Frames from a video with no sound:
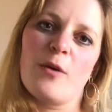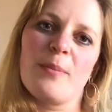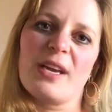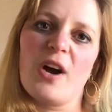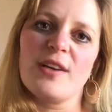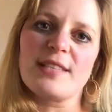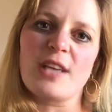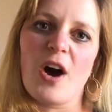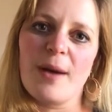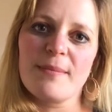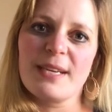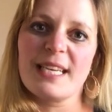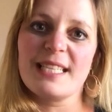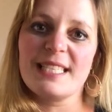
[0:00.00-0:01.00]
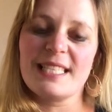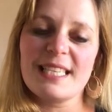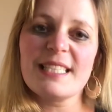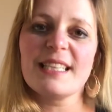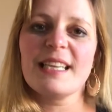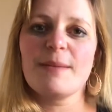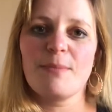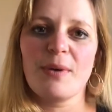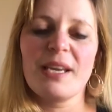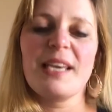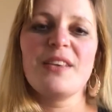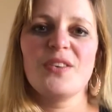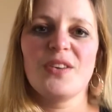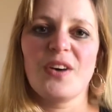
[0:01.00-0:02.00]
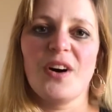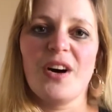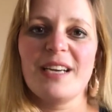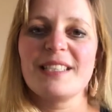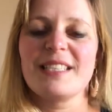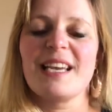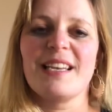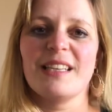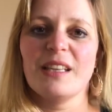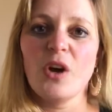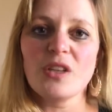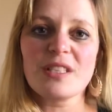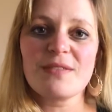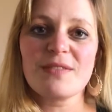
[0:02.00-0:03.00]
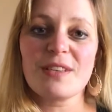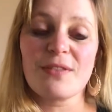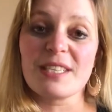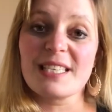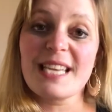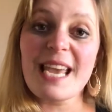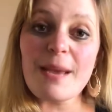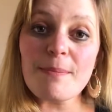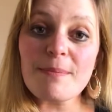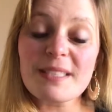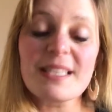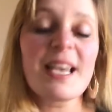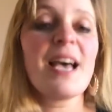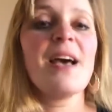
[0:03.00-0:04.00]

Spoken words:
because I'm consistently bringing you guys lots of different tips,